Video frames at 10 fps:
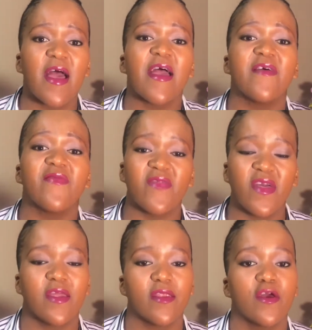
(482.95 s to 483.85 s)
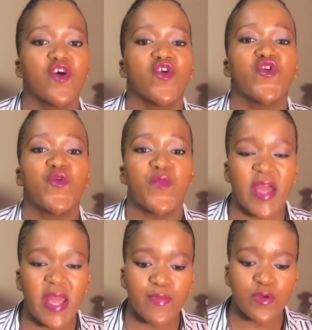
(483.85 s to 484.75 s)
and then you'll be
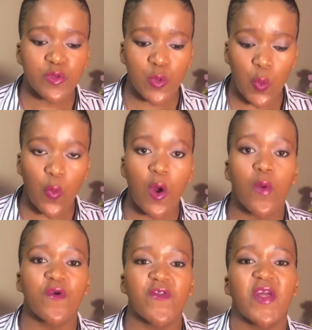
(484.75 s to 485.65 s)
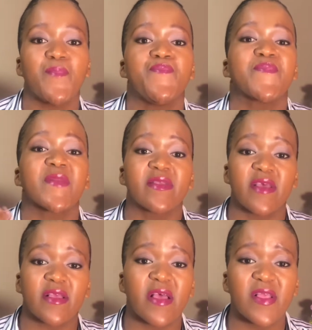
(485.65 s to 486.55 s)
able to walk with Him
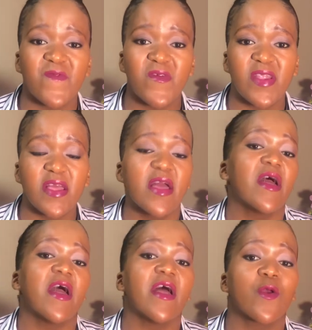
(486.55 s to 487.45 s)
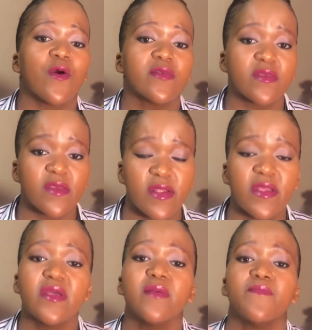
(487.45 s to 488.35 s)
successfully and
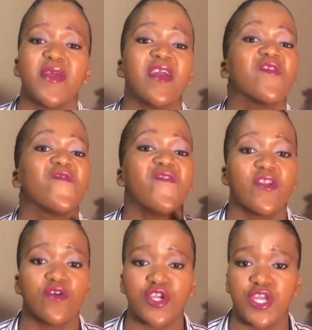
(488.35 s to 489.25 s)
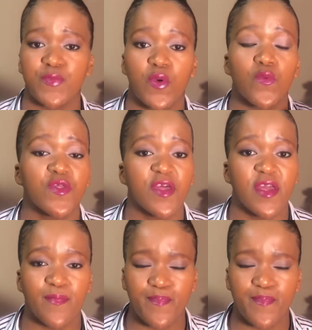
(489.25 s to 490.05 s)
constantly be in fellowship with Him.